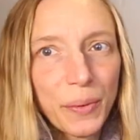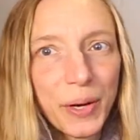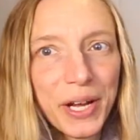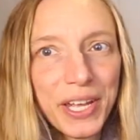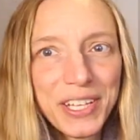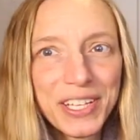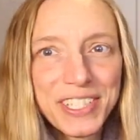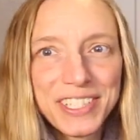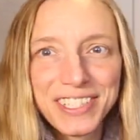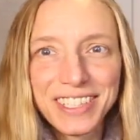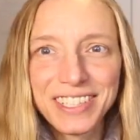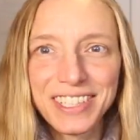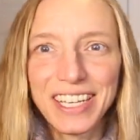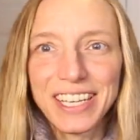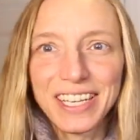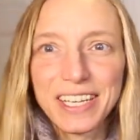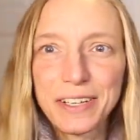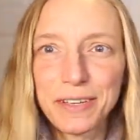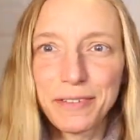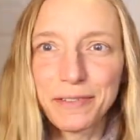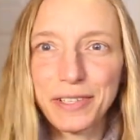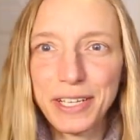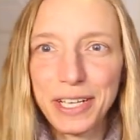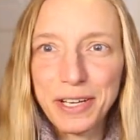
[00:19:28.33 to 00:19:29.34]
where there's a lot
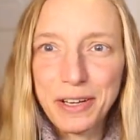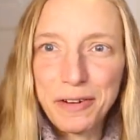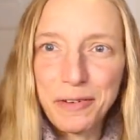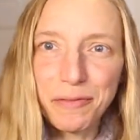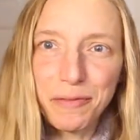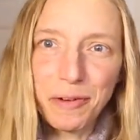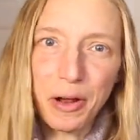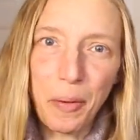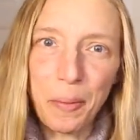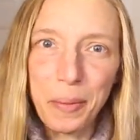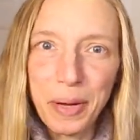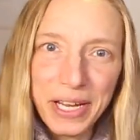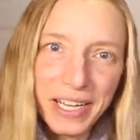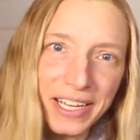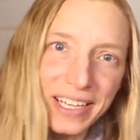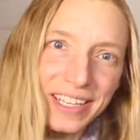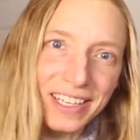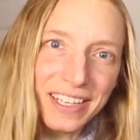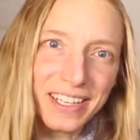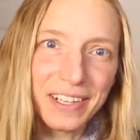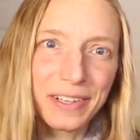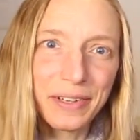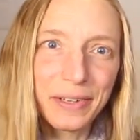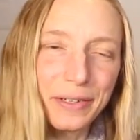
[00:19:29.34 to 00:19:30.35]
of kind of
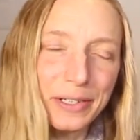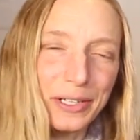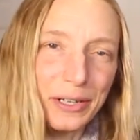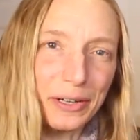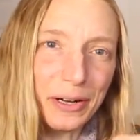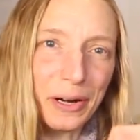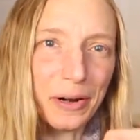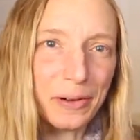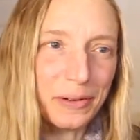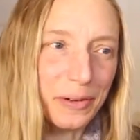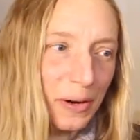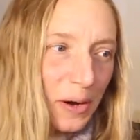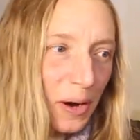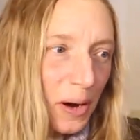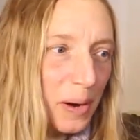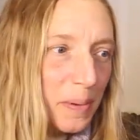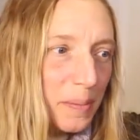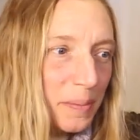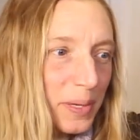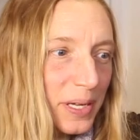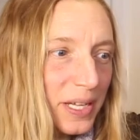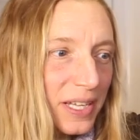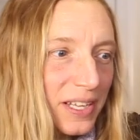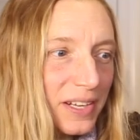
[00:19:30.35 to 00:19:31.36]
rubbing, you know, in your, your
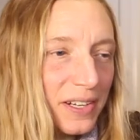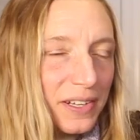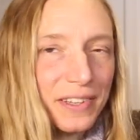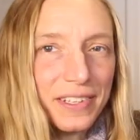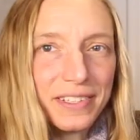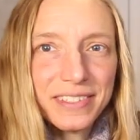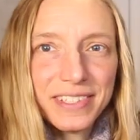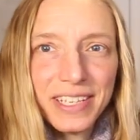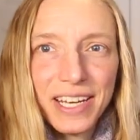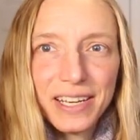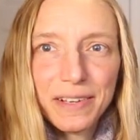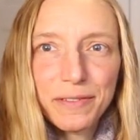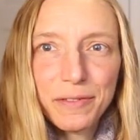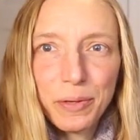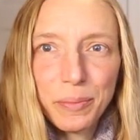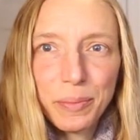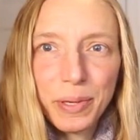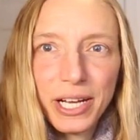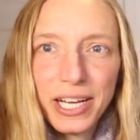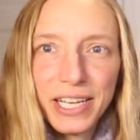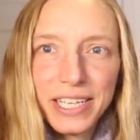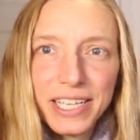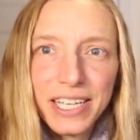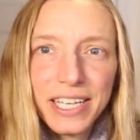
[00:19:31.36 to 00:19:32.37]
armpit or the side of your
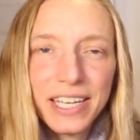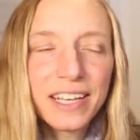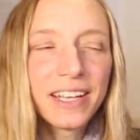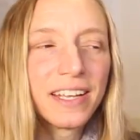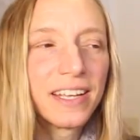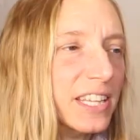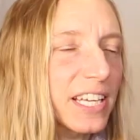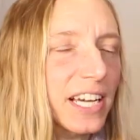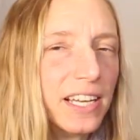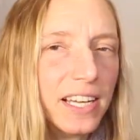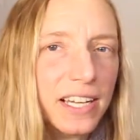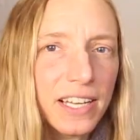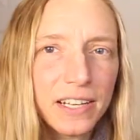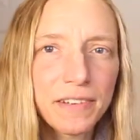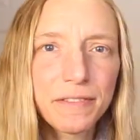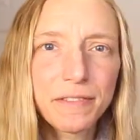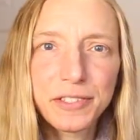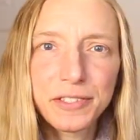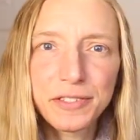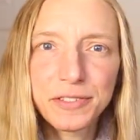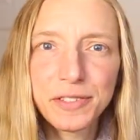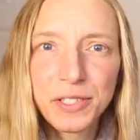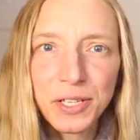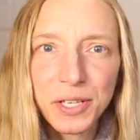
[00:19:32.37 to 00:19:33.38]
body. That kind of
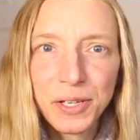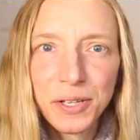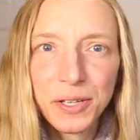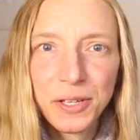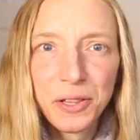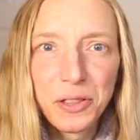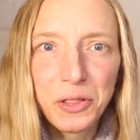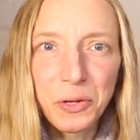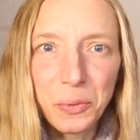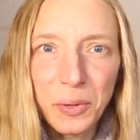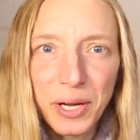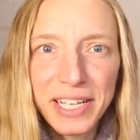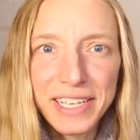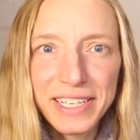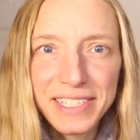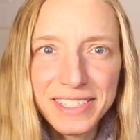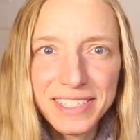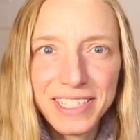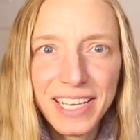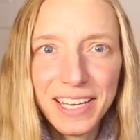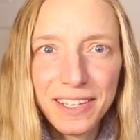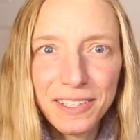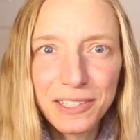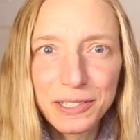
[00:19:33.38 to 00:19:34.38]
is the way to
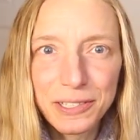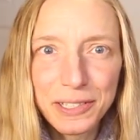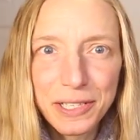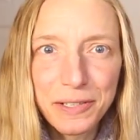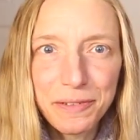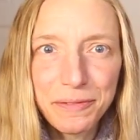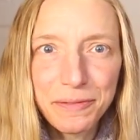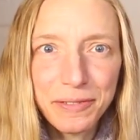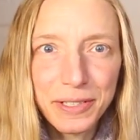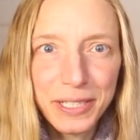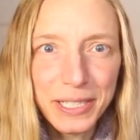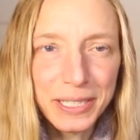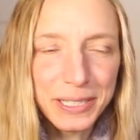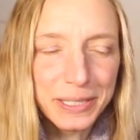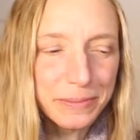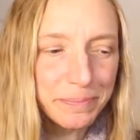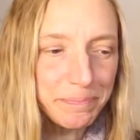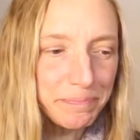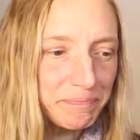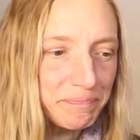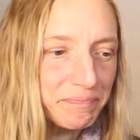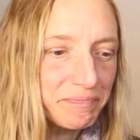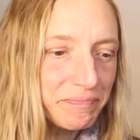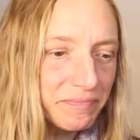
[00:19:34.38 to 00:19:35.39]
tell if,
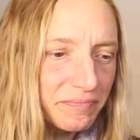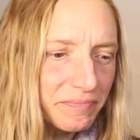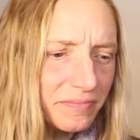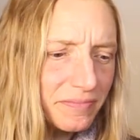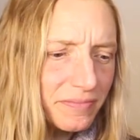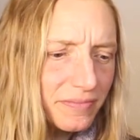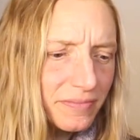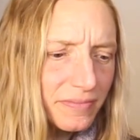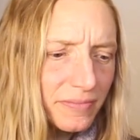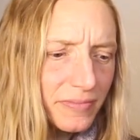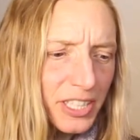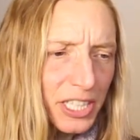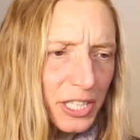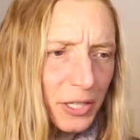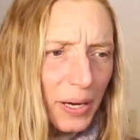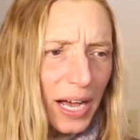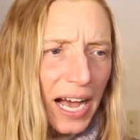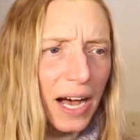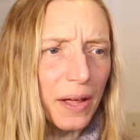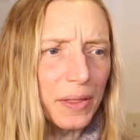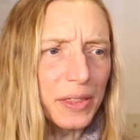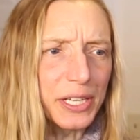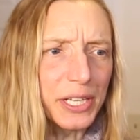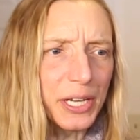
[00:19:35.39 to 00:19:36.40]
um, you know,
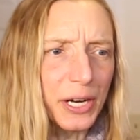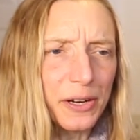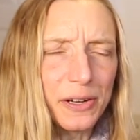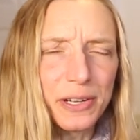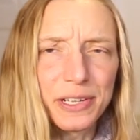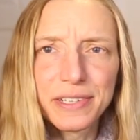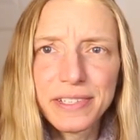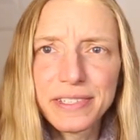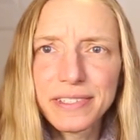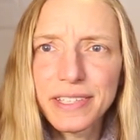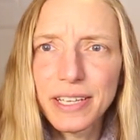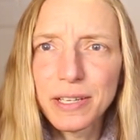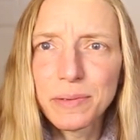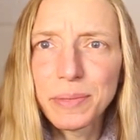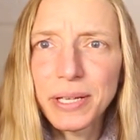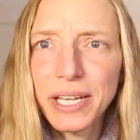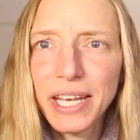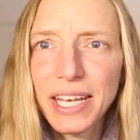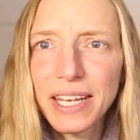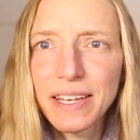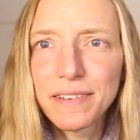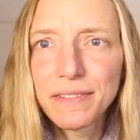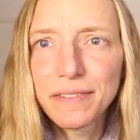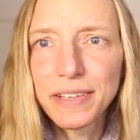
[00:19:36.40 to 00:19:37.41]
how the yarn is going to
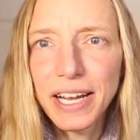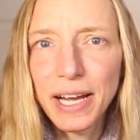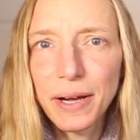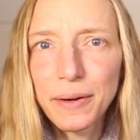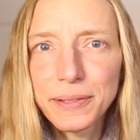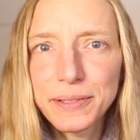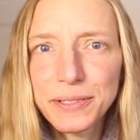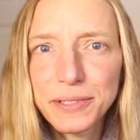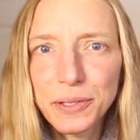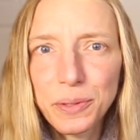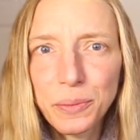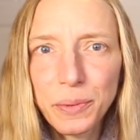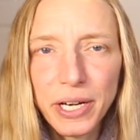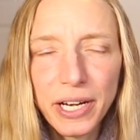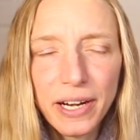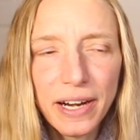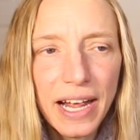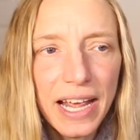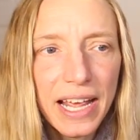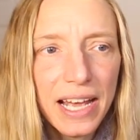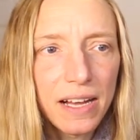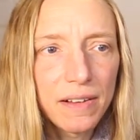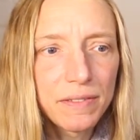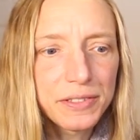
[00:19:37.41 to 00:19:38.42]
behave and how it's going to wear.
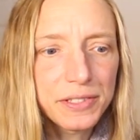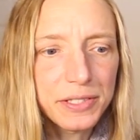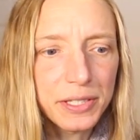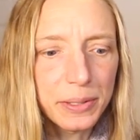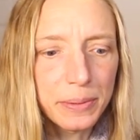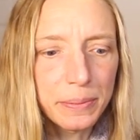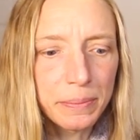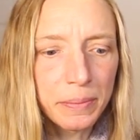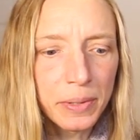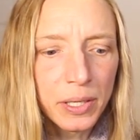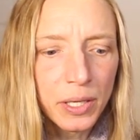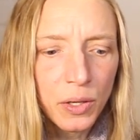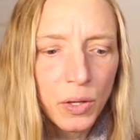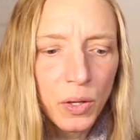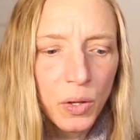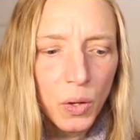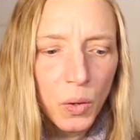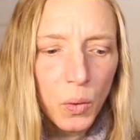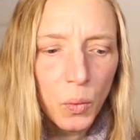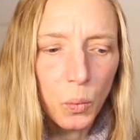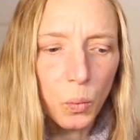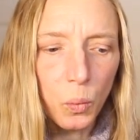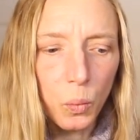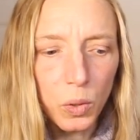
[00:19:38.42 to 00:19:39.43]
I have some
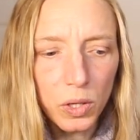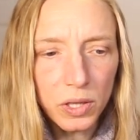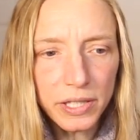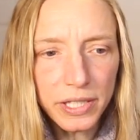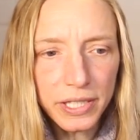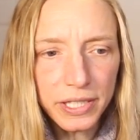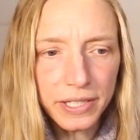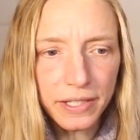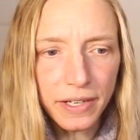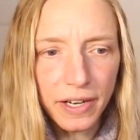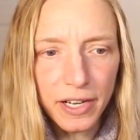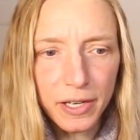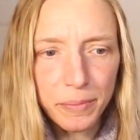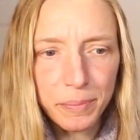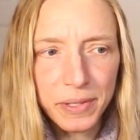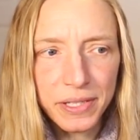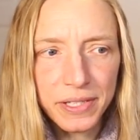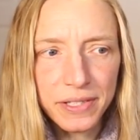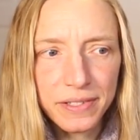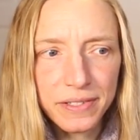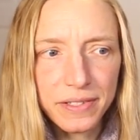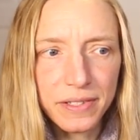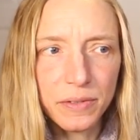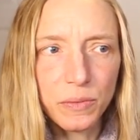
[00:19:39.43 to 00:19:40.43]
woolen
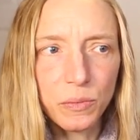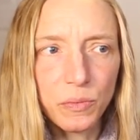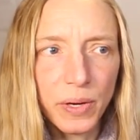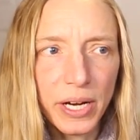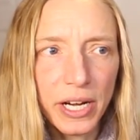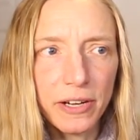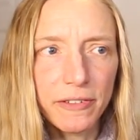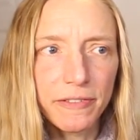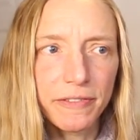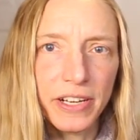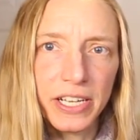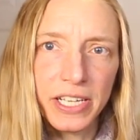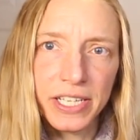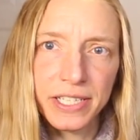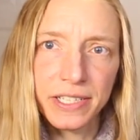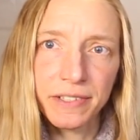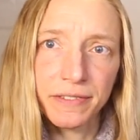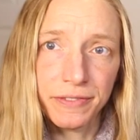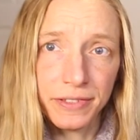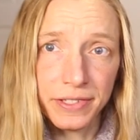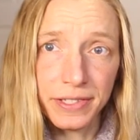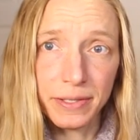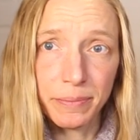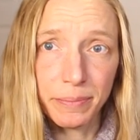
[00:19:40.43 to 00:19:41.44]
garments that wear very
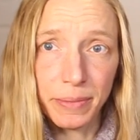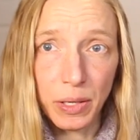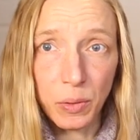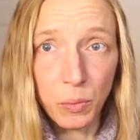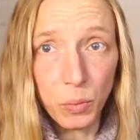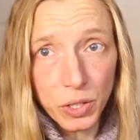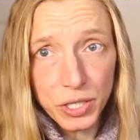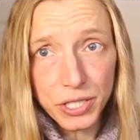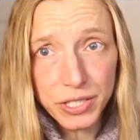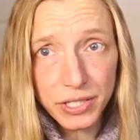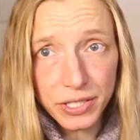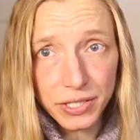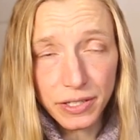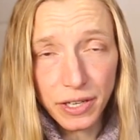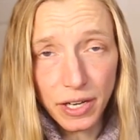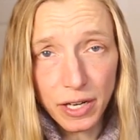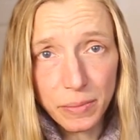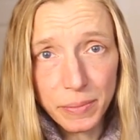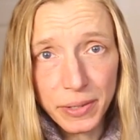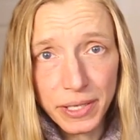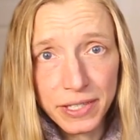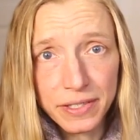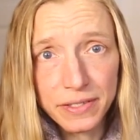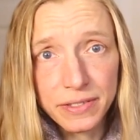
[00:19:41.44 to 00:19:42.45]
different than my worsted
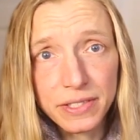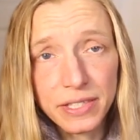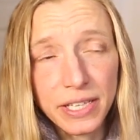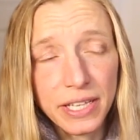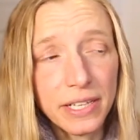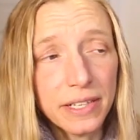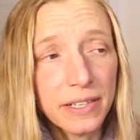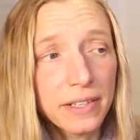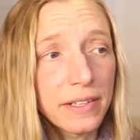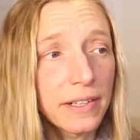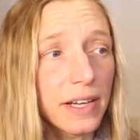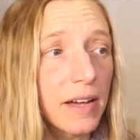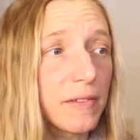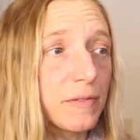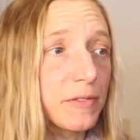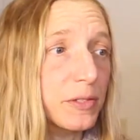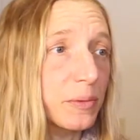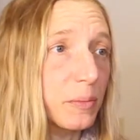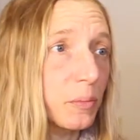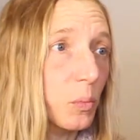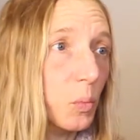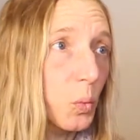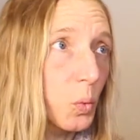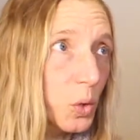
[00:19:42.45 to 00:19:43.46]
garments, and I have
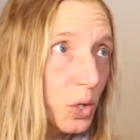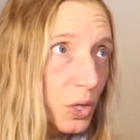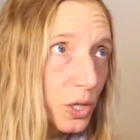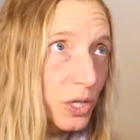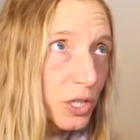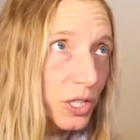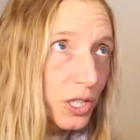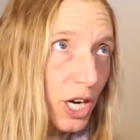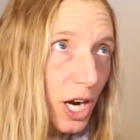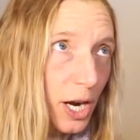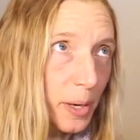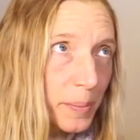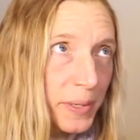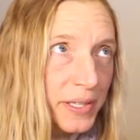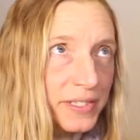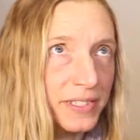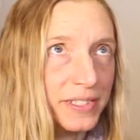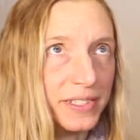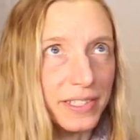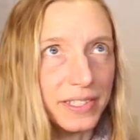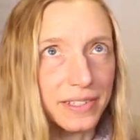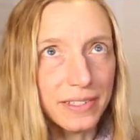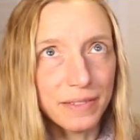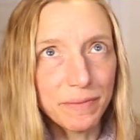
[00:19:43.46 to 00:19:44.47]
some wool
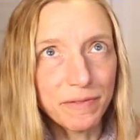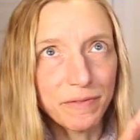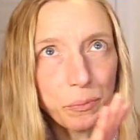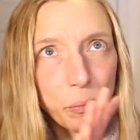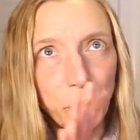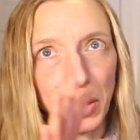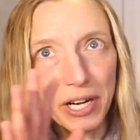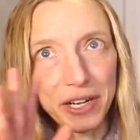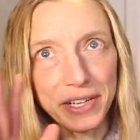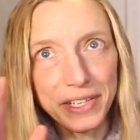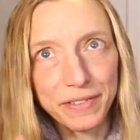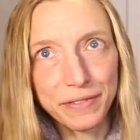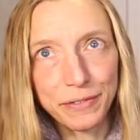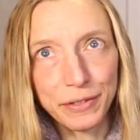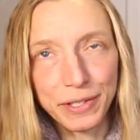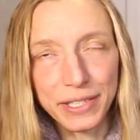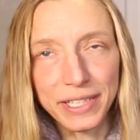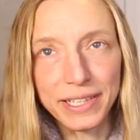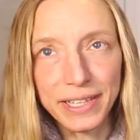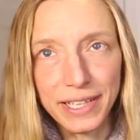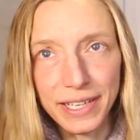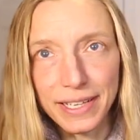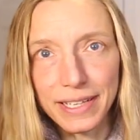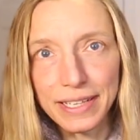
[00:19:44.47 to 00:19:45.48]
garments that wear
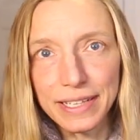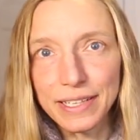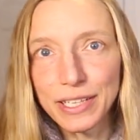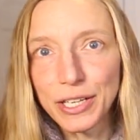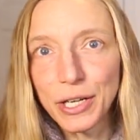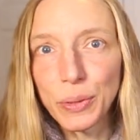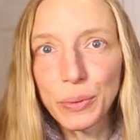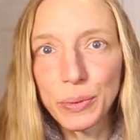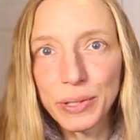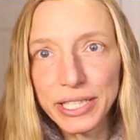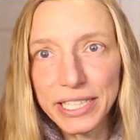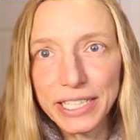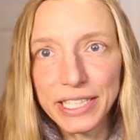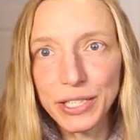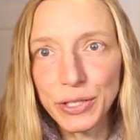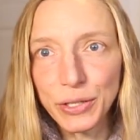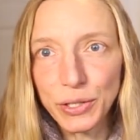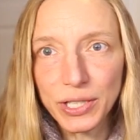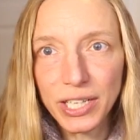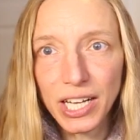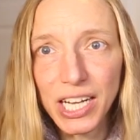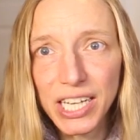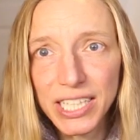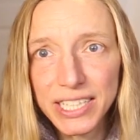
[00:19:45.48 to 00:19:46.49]
differently than, you know, linen
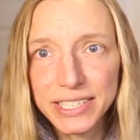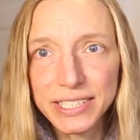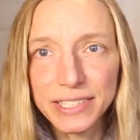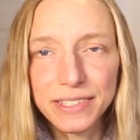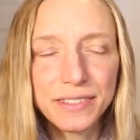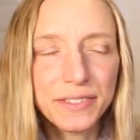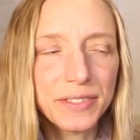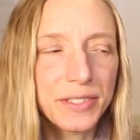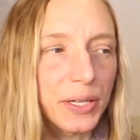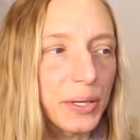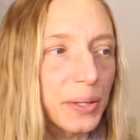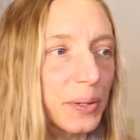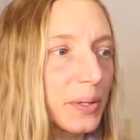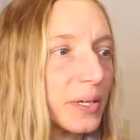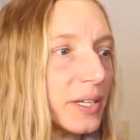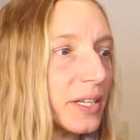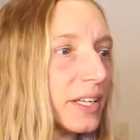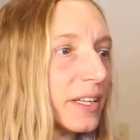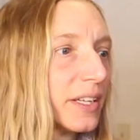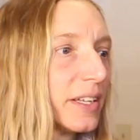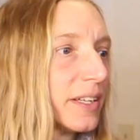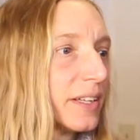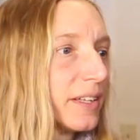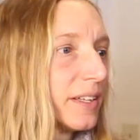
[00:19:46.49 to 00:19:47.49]
or cotton. So,
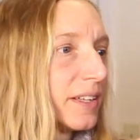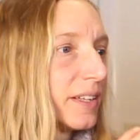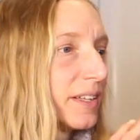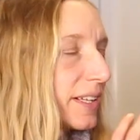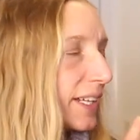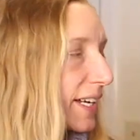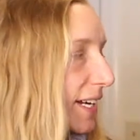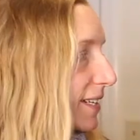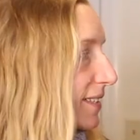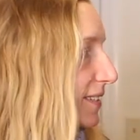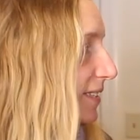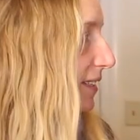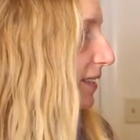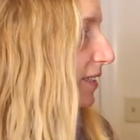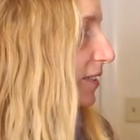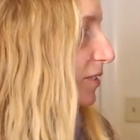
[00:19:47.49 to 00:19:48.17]
like I said,